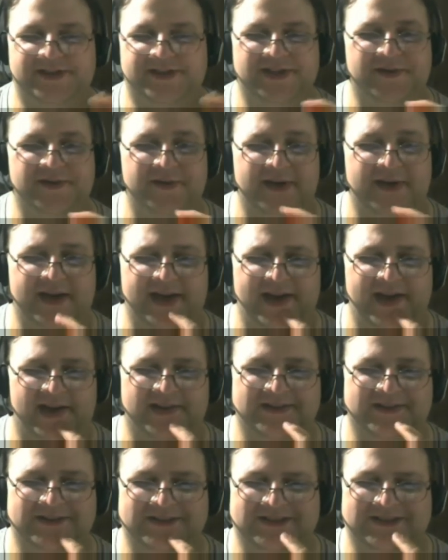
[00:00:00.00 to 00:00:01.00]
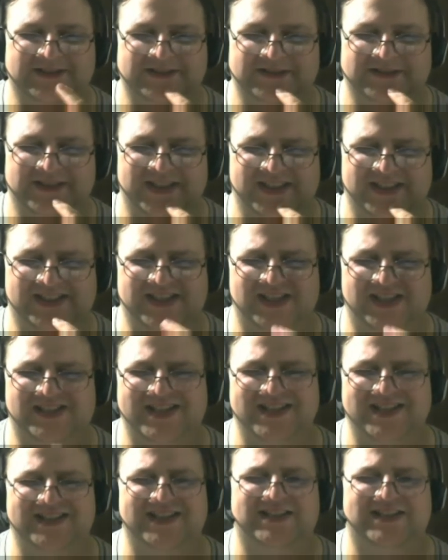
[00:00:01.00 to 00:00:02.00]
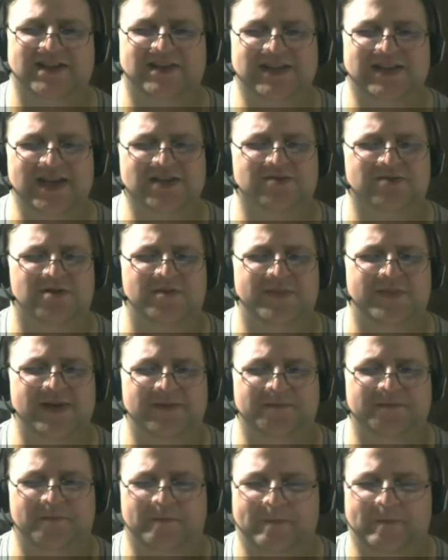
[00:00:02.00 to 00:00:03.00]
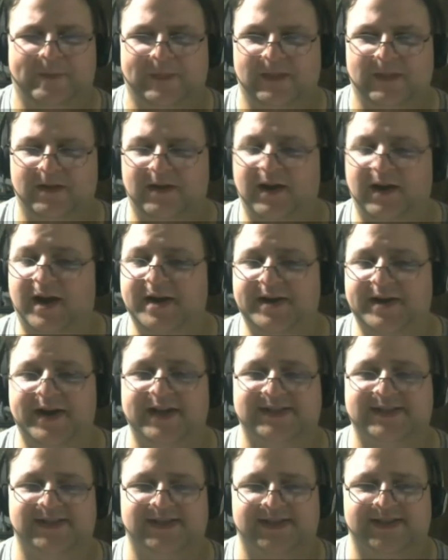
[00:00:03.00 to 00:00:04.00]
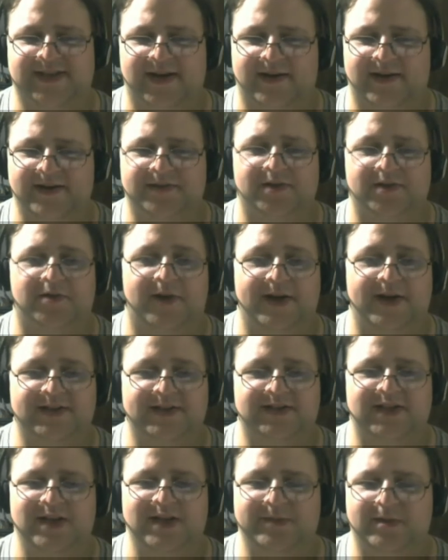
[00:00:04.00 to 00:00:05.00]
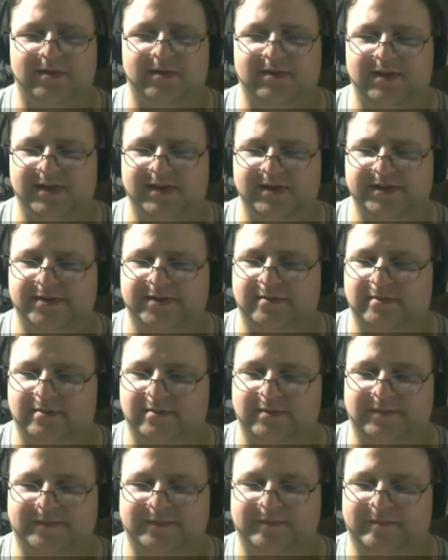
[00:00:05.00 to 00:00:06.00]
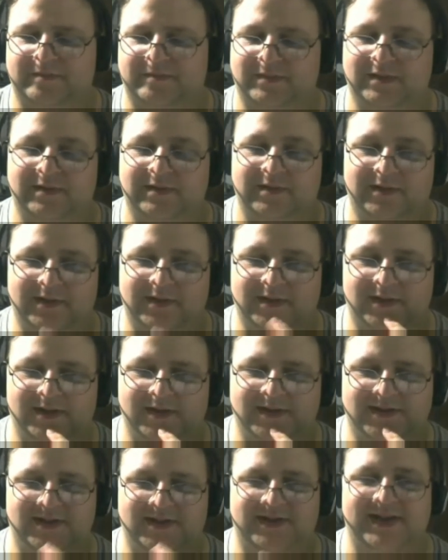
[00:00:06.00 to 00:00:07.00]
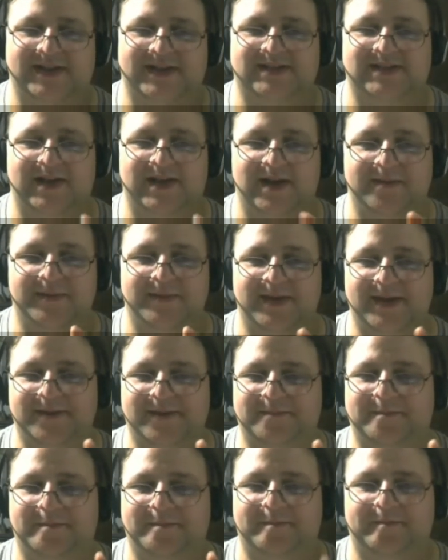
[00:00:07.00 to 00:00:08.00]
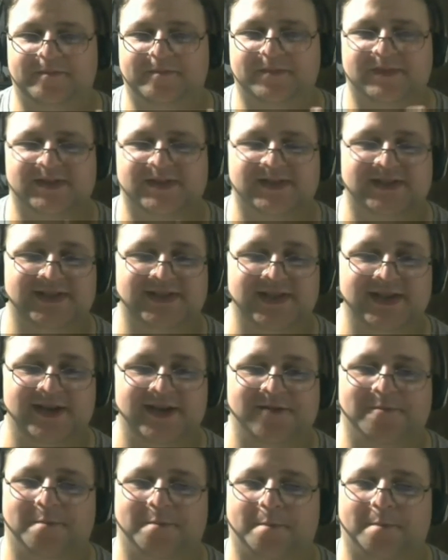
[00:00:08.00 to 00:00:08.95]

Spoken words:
So yeah, it just seems like the thieves were a bit unnecessary in the grand scheme of things. Till next time then, see